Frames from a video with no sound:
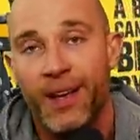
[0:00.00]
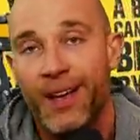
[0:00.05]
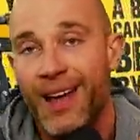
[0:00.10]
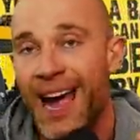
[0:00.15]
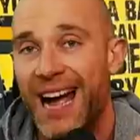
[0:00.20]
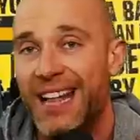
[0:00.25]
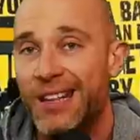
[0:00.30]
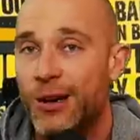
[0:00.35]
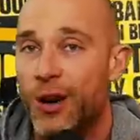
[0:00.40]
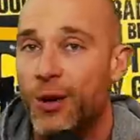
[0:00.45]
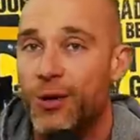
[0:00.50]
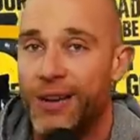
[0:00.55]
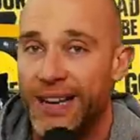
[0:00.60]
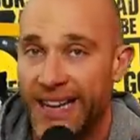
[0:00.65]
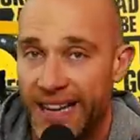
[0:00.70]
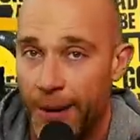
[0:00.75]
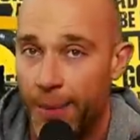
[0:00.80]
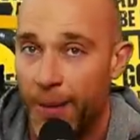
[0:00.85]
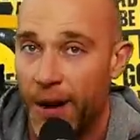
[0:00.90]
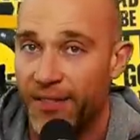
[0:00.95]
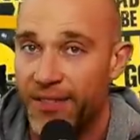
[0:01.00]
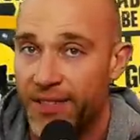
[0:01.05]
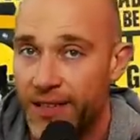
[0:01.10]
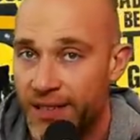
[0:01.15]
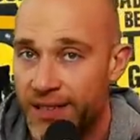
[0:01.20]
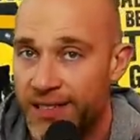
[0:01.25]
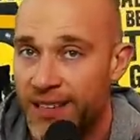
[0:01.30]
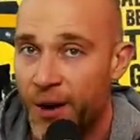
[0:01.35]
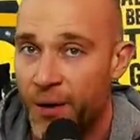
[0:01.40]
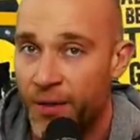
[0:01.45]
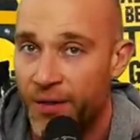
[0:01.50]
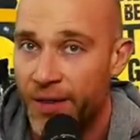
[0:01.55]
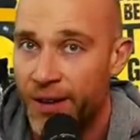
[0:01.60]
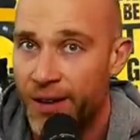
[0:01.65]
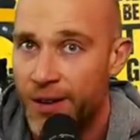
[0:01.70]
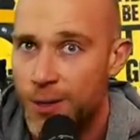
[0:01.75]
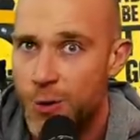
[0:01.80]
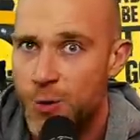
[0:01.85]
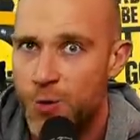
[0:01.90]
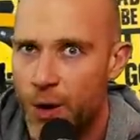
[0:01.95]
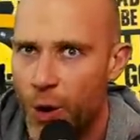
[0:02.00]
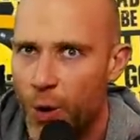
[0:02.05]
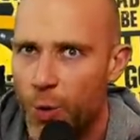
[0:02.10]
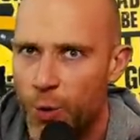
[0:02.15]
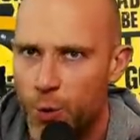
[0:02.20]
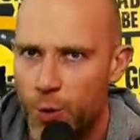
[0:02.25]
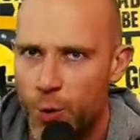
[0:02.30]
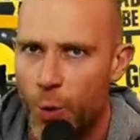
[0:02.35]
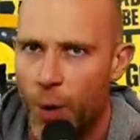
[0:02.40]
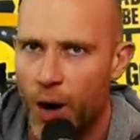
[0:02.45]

And you don't clean up after yourself. You know who you